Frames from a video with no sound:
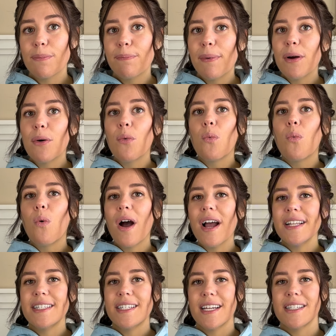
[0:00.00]
but
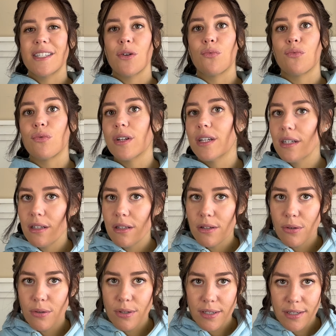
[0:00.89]
what does a real
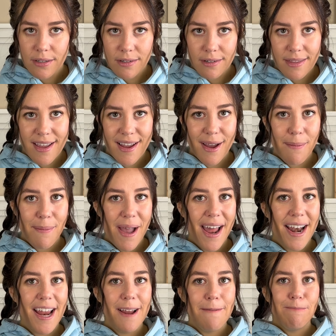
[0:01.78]
lawyer think about
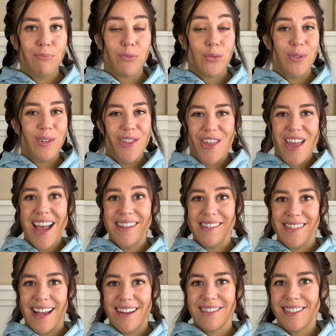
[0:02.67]
it? Well,
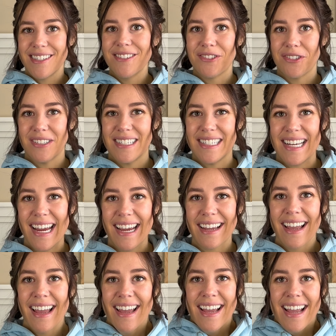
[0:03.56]
that sounds interesting.